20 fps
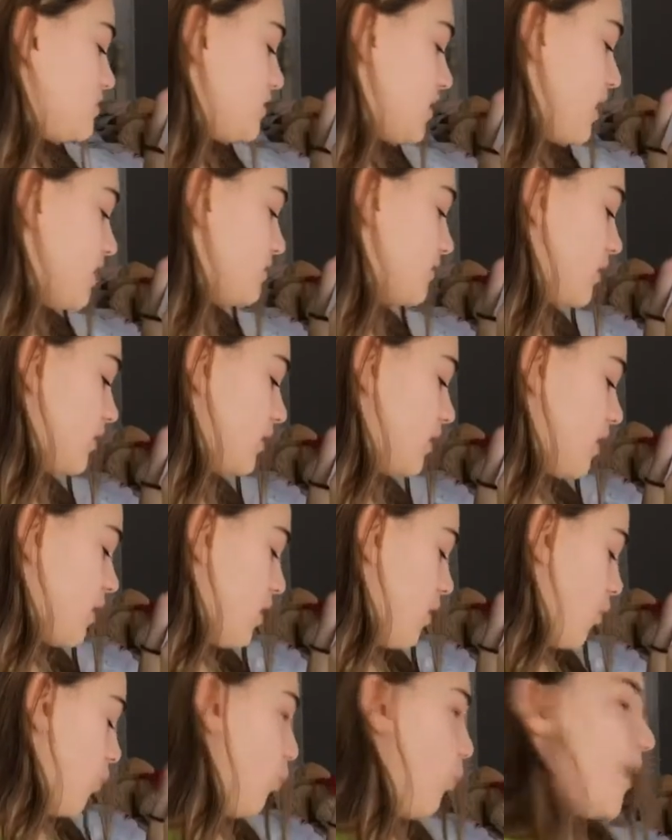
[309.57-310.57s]
says like
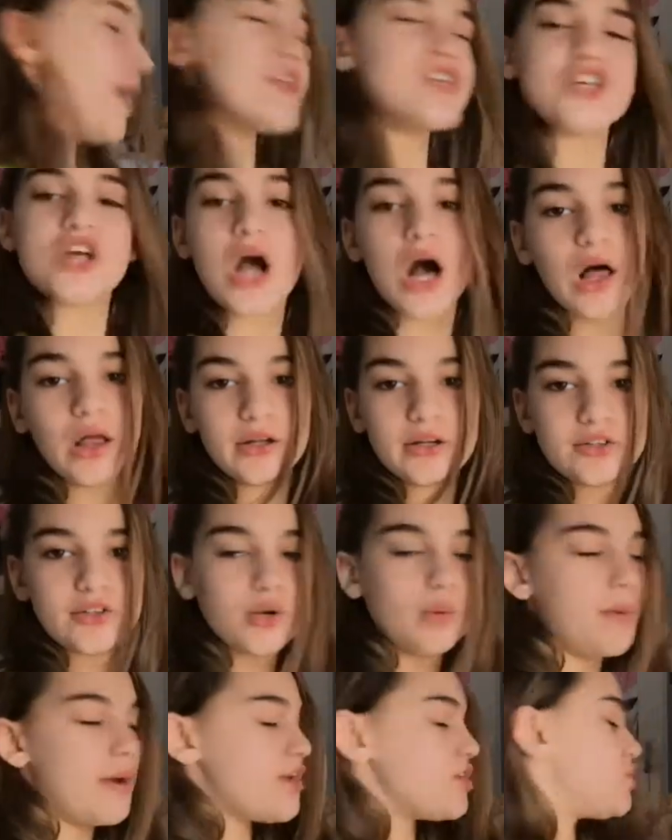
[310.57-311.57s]
which colors
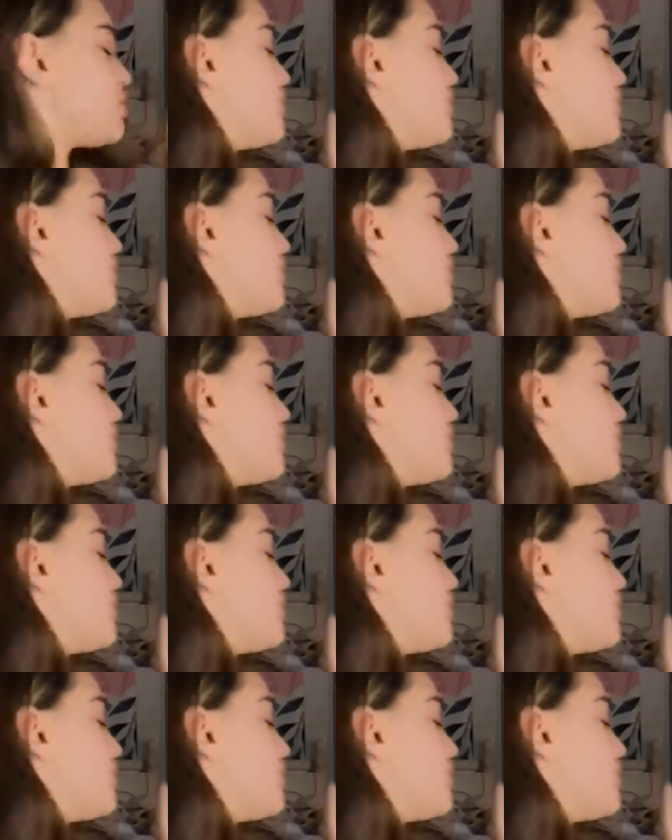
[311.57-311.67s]
are which.